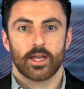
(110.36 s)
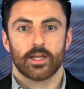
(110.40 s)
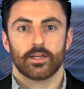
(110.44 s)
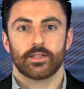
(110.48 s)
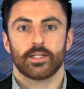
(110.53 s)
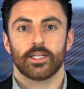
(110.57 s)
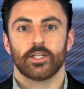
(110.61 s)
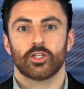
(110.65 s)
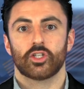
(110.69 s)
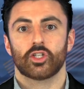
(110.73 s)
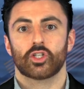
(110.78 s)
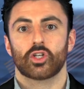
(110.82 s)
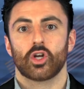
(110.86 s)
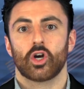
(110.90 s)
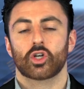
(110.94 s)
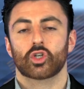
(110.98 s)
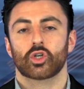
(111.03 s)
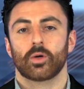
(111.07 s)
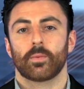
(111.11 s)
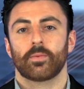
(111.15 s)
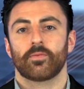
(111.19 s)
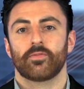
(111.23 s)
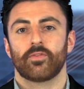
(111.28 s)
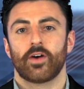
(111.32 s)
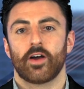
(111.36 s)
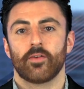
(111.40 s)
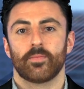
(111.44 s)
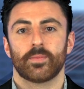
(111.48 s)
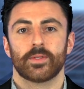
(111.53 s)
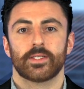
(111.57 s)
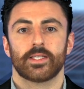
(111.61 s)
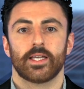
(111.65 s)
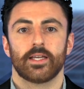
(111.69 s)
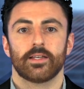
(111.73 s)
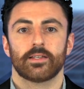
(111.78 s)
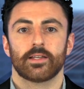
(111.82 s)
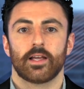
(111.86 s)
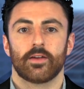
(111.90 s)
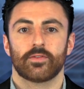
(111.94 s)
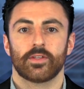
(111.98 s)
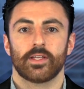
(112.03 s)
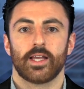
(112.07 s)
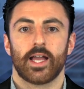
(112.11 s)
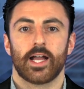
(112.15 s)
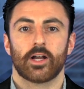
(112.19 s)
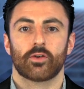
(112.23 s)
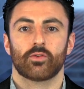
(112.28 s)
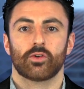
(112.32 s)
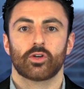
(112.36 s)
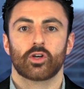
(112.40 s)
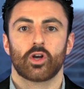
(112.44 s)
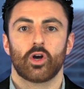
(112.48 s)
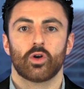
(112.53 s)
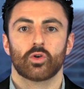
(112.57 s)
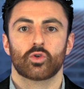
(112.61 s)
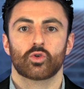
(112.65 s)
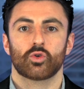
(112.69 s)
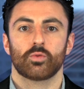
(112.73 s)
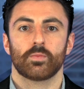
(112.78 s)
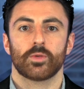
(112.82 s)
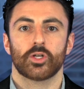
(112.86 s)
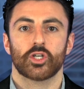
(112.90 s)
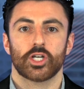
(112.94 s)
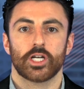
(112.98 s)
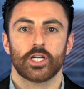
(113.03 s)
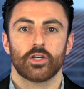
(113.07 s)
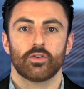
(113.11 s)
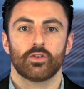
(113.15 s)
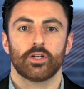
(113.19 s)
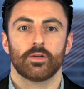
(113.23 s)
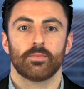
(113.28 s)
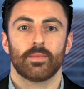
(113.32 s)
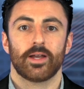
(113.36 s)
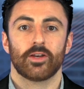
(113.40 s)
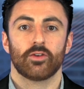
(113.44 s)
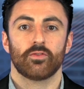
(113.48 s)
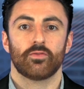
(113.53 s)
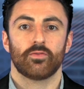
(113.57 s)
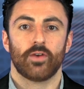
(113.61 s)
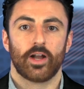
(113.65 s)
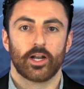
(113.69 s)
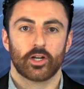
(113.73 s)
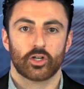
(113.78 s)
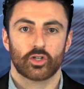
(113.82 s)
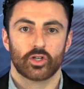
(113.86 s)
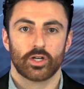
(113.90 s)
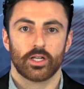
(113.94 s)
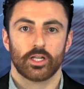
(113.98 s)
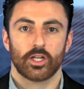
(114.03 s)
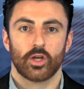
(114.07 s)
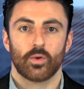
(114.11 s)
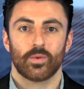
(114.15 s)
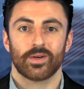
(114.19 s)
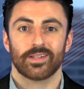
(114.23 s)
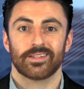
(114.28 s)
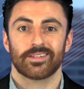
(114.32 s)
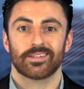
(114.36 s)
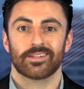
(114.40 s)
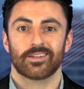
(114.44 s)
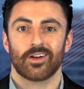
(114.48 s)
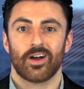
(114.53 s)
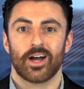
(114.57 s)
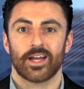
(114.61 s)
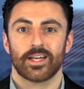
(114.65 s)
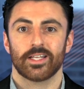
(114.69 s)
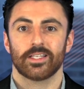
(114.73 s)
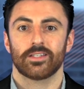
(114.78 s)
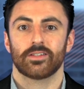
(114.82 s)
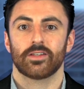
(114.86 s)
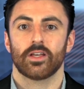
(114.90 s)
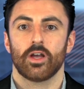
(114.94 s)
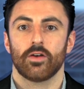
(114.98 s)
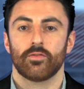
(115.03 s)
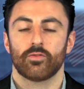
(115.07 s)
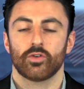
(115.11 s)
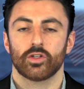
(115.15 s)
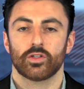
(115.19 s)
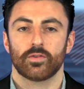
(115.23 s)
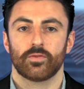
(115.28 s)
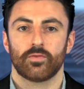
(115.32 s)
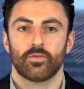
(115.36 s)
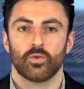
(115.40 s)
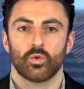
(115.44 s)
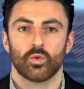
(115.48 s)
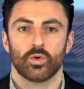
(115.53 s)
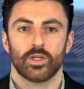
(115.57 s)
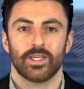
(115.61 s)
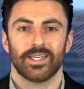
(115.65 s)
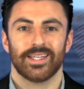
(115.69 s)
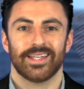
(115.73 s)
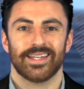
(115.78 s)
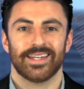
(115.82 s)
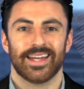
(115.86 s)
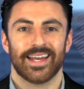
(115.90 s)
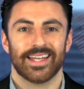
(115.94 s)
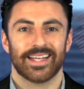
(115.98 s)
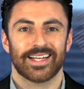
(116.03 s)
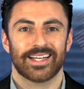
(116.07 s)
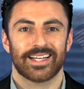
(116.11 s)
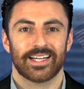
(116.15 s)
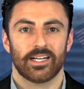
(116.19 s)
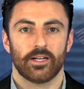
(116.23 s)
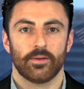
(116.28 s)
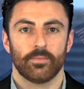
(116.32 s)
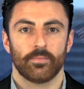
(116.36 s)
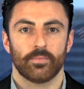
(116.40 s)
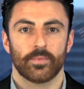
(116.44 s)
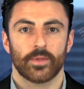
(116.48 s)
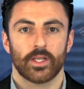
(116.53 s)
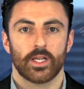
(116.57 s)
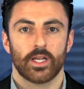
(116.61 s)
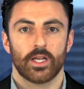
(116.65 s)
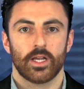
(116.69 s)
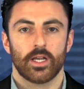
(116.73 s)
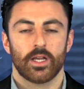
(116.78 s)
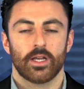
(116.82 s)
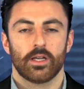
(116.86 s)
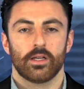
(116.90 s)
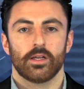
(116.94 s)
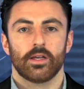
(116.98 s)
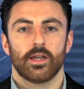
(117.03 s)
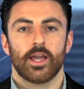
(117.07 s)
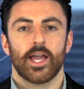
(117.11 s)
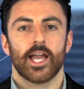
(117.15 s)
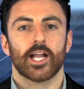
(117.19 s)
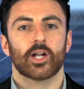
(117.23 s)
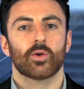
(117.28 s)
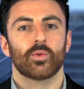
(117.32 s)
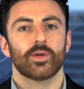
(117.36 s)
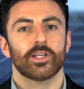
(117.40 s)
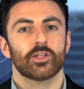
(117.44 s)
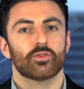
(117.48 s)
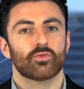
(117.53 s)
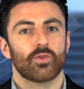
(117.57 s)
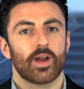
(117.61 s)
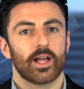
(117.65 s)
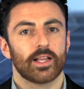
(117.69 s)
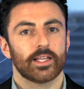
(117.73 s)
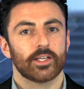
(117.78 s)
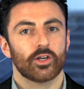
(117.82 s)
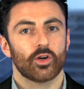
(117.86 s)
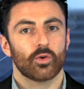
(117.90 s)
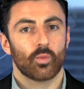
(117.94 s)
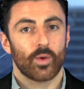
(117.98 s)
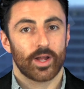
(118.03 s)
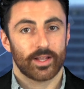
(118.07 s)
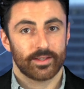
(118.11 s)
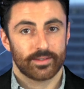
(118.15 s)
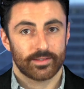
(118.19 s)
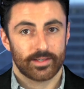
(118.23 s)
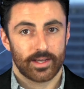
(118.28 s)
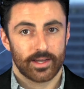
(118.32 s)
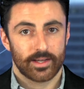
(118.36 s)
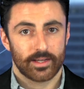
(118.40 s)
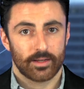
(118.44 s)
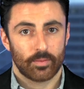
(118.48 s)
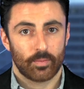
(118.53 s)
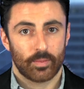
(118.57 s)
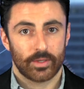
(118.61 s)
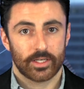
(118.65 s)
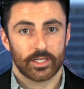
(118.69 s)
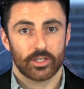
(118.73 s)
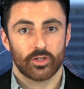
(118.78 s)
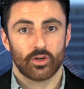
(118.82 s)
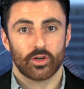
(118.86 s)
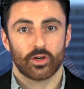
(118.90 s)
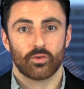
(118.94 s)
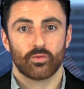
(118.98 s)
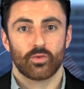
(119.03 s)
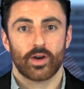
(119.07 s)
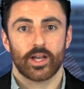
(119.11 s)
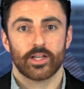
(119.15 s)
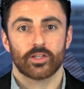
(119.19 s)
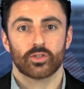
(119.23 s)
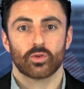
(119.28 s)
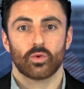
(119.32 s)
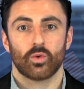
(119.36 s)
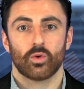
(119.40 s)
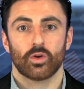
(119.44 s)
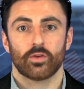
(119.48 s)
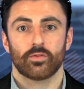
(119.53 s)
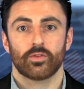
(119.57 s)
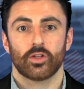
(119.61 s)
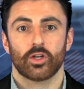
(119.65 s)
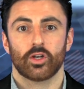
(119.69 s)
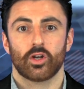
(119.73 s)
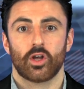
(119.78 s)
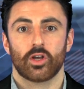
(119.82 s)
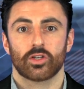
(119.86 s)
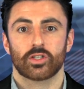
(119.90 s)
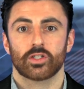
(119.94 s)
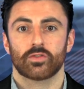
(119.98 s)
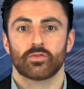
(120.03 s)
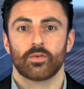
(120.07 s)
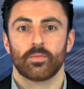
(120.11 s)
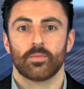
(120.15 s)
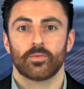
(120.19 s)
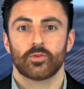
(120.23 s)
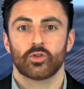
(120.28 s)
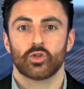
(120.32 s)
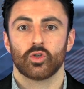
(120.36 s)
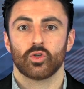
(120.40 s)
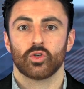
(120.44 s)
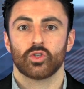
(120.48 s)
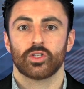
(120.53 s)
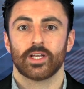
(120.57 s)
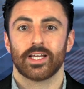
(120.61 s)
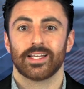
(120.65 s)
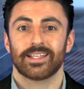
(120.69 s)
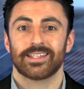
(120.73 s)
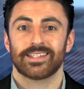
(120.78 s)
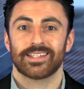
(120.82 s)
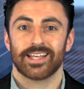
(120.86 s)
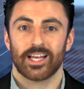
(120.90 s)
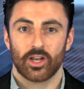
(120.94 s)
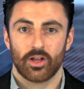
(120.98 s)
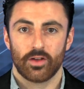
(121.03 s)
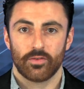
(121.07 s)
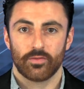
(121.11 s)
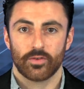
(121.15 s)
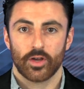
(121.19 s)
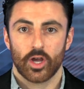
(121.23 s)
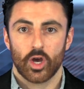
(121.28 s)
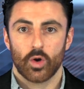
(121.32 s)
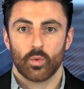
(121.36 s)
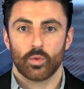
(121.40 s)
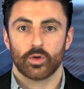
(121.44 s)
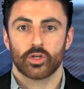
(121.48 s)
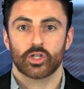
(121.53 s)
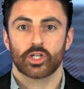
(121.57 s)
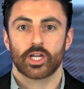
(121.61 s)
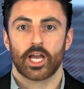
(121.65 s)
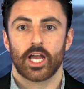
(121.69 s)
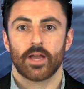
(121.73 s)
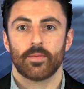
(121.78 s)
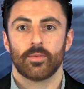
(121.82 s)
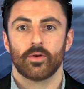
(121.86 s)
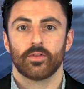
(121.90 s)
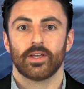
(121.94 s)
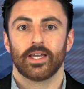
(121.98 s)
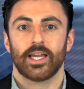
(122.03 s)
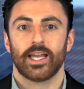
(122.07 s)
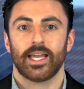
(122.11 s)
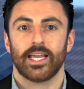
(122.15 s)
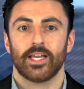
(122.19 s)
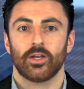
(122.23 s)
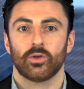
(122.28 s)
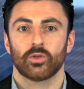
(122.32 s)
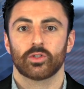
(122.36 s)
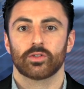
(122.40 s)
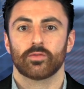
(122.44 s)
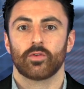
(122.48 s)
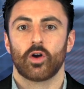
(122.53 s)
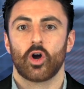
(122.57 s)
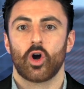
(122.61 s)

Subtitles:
Deere's stock dropped 5% after the agricultural machinery manufacturer lowered its guidance for its full-year net income. Equities rallied on Wednesday, but did not erase all of the losses from Tuesday's sell-off, which came on the heels of a